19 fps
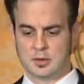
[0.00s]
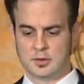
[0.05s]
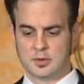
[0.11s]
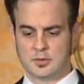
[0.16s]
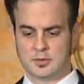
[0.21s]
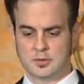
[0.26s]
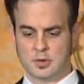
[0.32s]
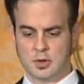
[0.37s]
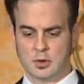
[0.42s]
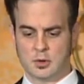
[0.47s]

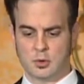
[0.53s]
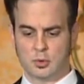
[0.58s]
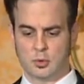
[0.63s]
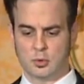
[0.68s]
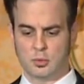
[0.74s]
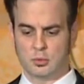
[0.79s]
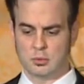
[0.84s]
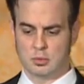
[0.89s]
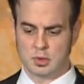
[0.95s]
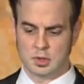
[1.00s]

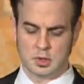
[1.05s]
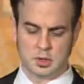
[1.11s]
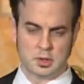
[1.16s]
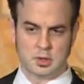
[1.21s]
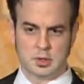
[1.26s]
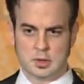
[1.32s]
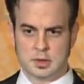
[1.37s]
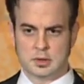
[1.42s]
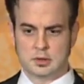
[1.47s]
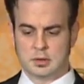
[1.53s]
So
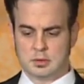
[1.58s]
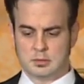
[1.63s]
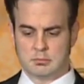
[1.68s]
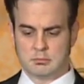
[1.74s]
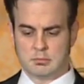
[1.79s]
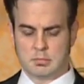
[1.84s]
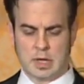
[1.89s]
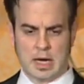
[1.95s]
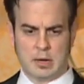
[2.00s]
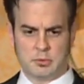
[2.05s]

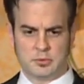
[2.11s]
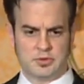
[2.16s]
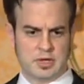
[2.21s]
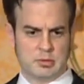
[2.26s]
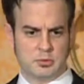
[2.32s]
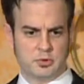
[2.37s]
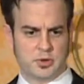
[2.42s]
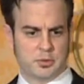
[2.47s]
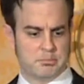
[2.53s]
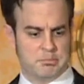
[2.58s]
I was
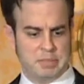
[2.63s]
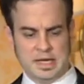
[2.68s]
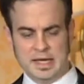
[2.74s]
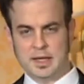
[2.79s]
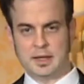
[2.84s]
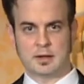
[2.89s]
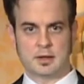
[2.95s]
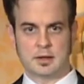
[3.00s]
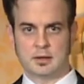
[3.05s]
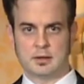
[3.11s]
able to
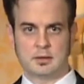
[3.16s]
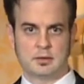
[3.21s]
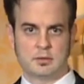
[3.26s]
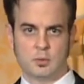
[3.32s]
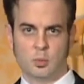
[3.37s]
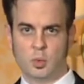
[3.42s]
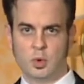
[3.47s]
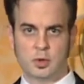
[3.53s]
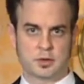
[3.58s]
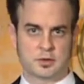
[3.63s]
pick
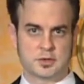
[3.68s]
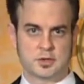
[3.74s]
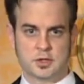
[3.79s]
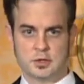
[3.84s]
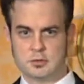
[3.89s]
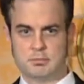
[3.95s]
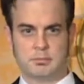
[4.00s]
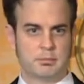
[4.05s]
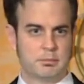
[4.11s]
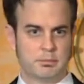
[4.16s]
one or
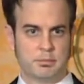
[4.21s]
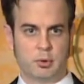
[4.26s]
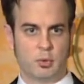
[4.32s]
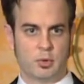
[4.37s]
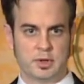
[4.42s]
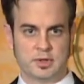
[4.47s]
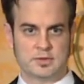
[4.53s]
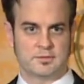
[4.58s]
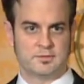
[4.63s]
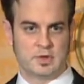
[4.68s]
two
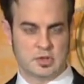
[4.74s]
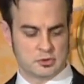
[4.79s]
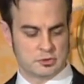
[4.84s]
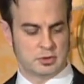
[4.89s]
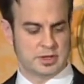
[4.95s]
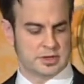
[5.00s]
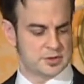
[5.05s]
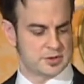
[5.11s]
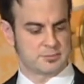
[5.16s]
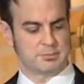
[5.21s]
points
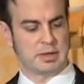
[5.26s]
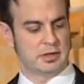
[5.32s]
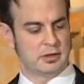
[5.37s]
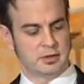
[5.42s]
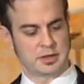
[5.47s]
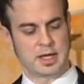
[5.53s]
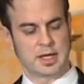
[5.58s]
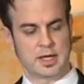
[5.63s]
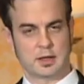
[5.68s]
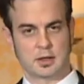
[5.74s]
visually just by
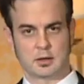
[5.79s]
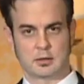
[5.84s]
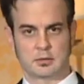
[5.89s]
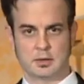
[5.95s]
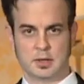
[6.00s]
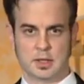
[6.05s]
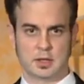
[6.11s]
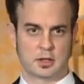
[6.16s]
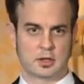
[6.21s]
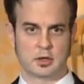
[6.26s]
looking at
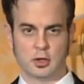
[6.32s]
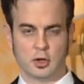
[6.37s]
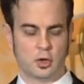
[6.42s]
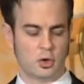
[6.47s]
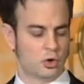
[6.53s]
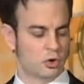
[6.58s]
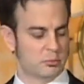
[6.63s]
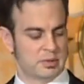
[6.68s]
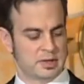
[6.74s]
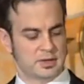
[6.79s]
a
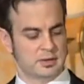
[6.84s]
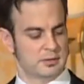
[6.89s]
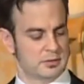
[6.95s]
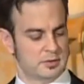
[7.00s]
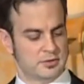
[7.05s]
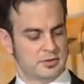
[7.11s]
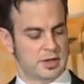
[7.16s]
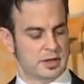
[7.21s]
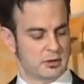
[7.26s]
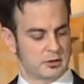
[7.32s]
globe and
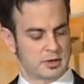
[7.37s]
saying,